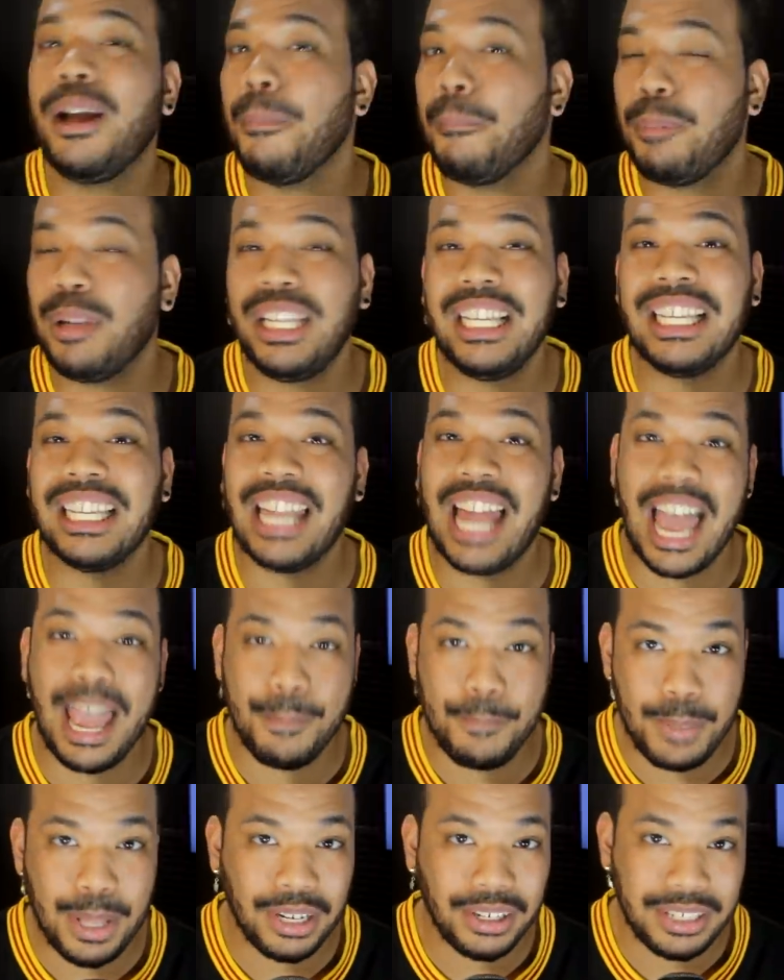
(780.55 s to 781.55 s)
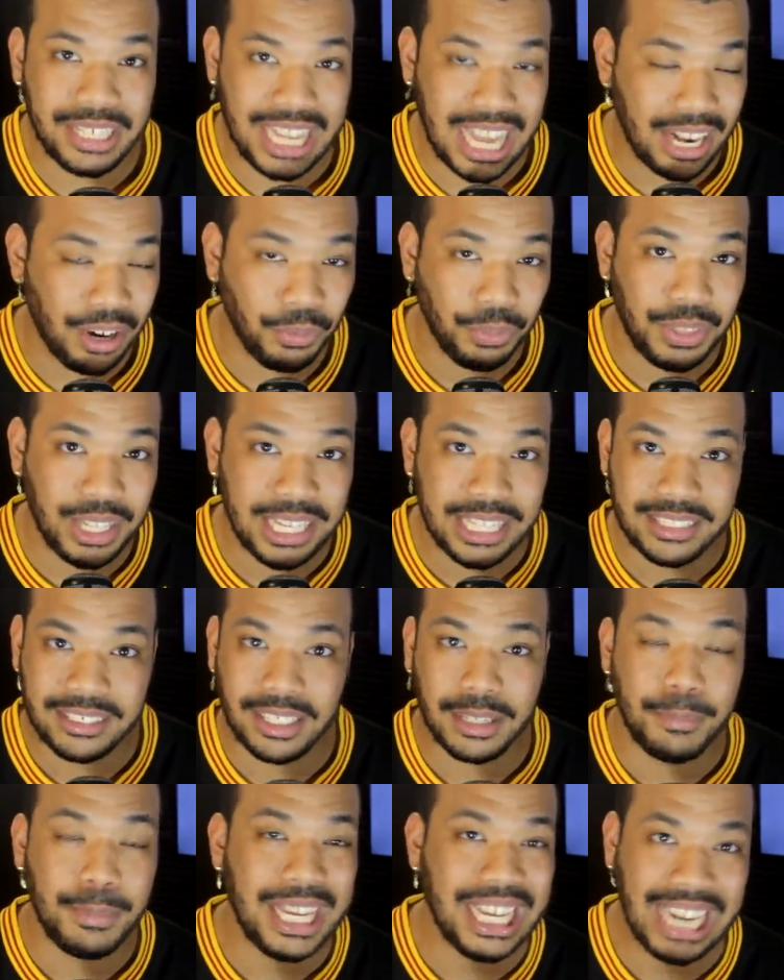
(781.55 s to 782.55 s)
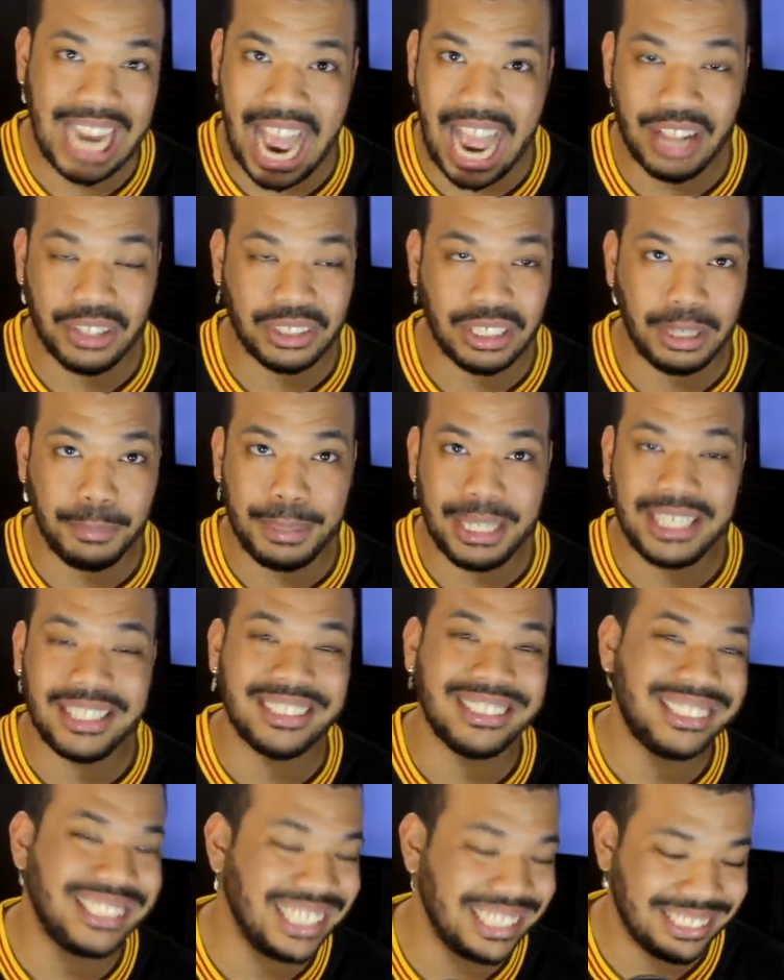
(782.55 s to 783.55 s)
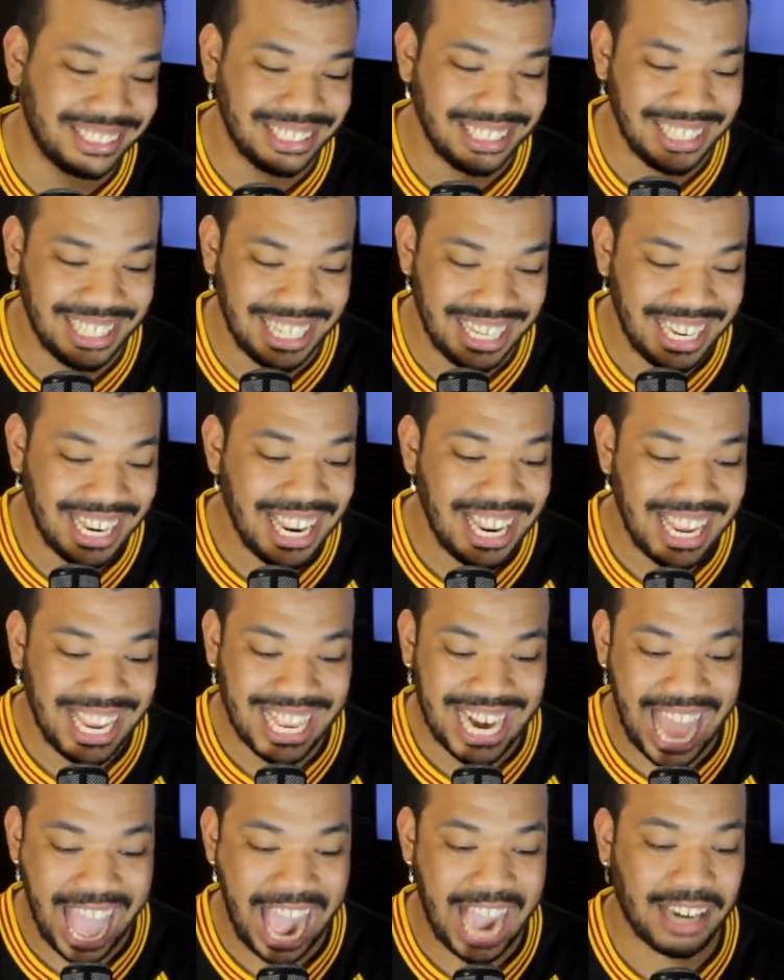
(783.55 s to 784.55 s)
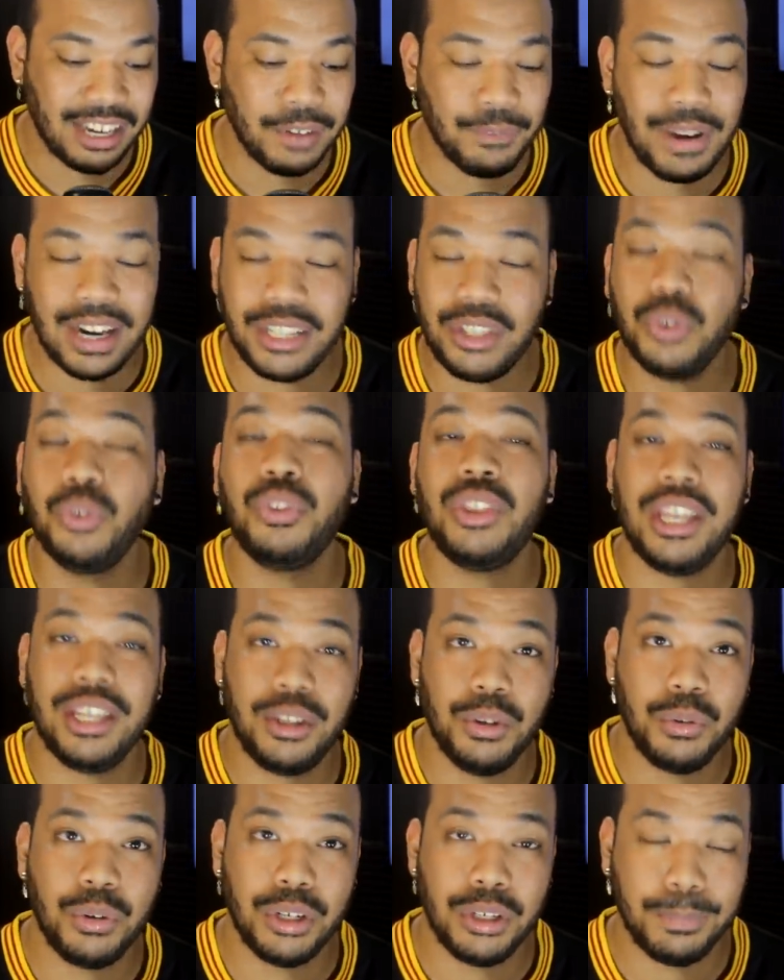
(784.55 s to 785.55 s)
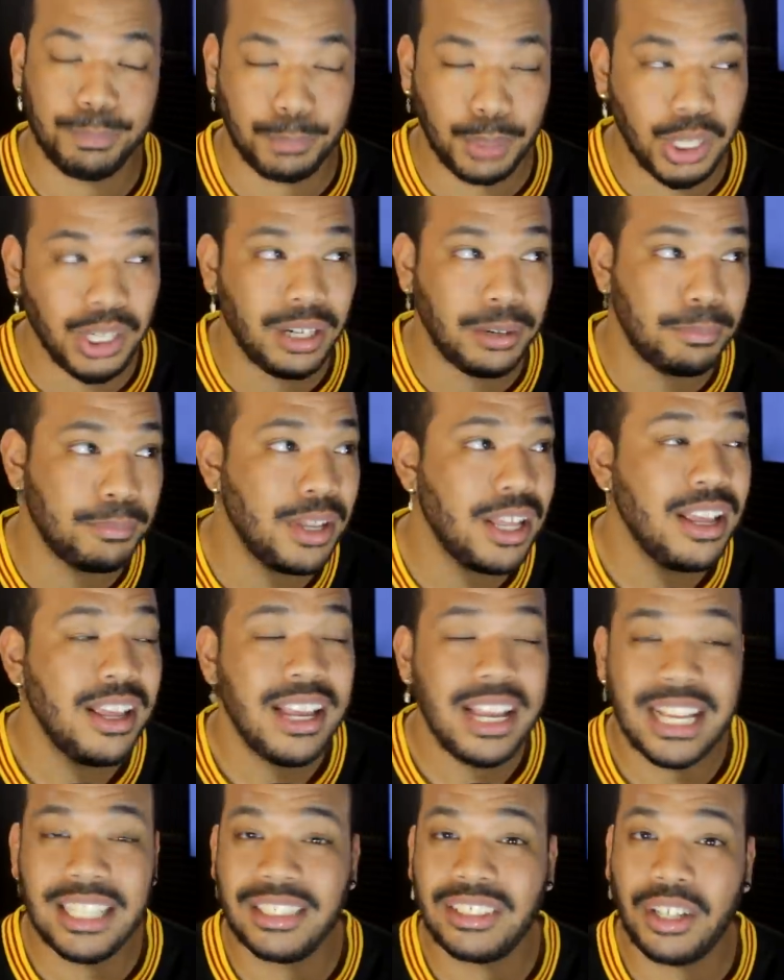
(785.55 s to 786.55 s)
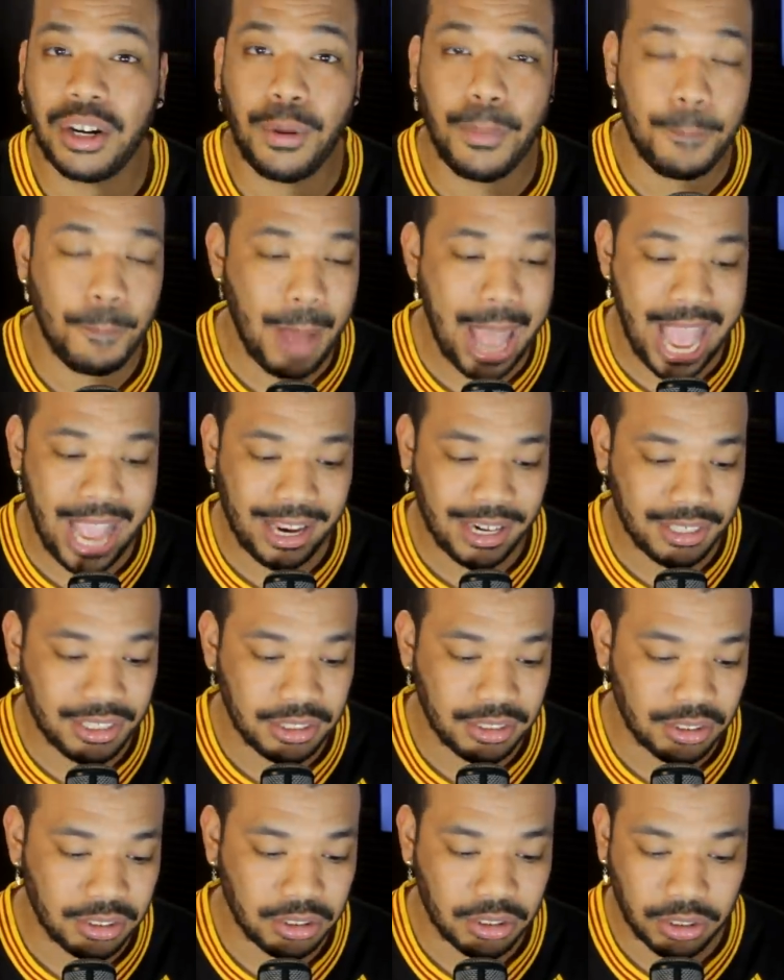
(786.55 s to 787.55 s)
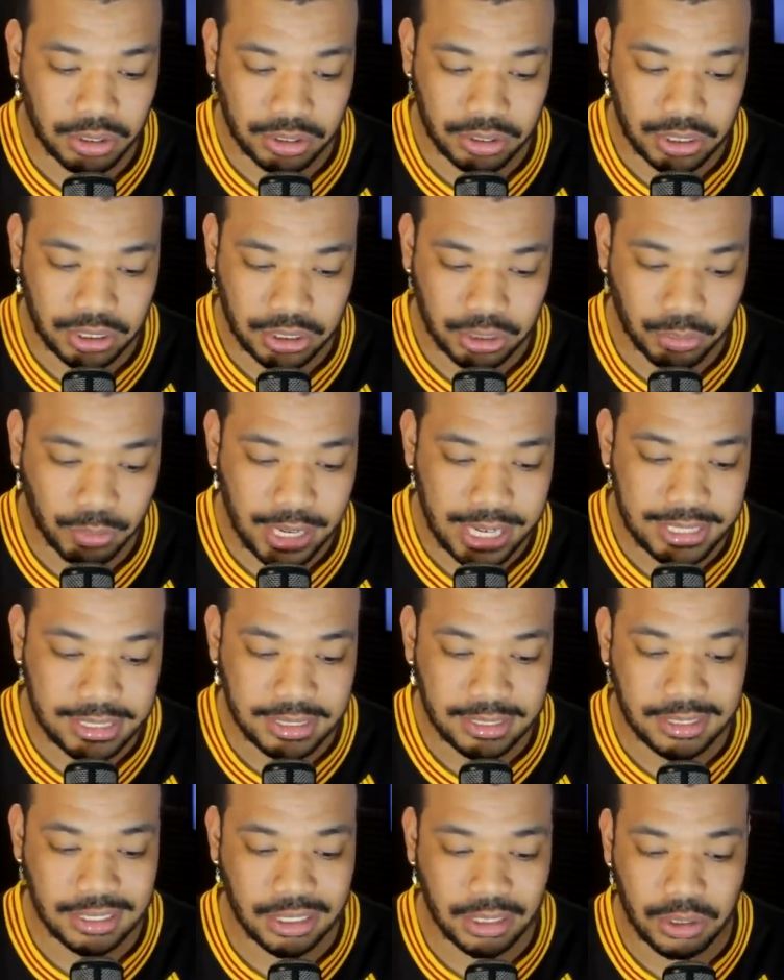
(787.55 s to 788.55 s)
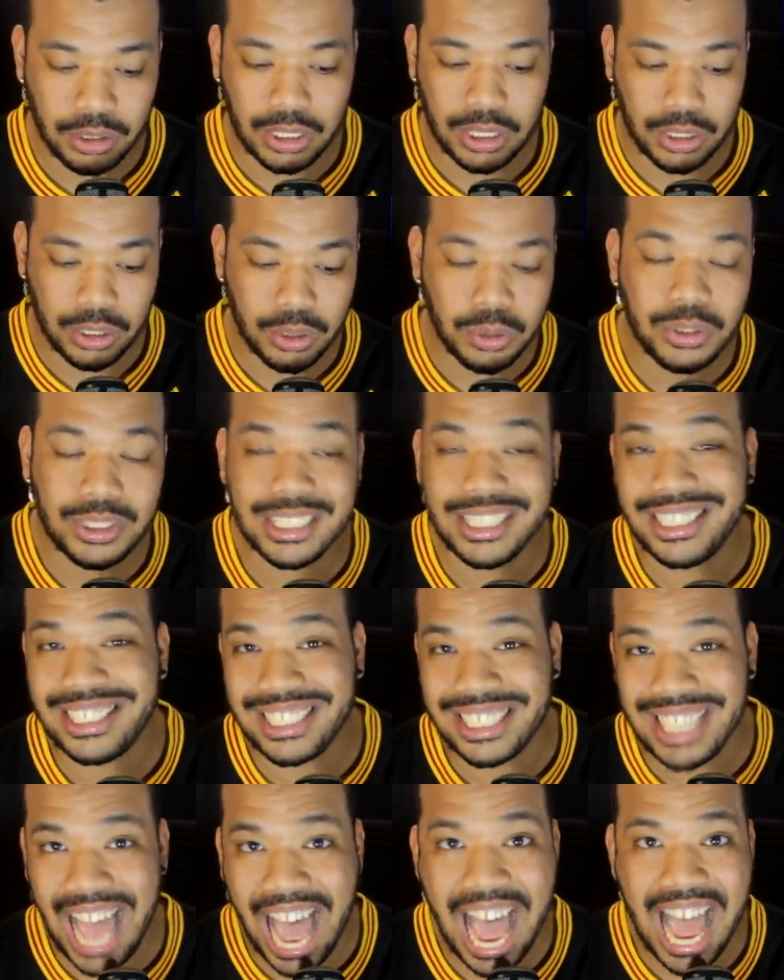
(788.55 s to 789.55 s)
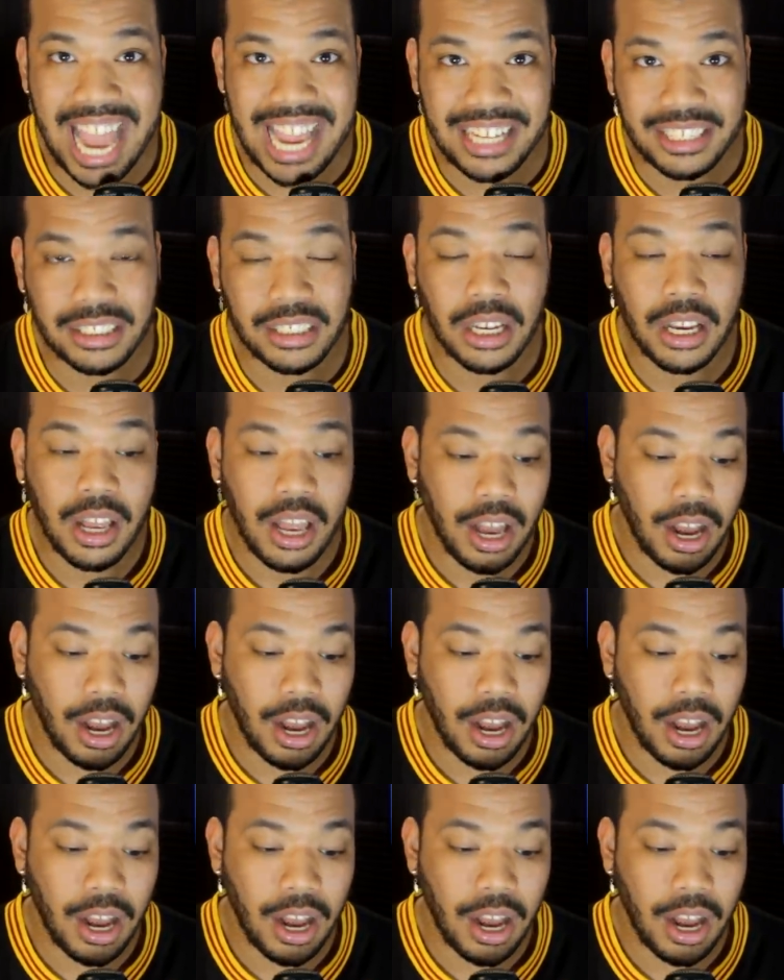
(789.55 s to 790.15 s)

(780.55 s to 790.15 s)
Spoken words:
a complete liability. I don't think he's going to be a guy who's going to be consistently inactive. I do think you can put him in certain packages, in certain situations, and you can use his size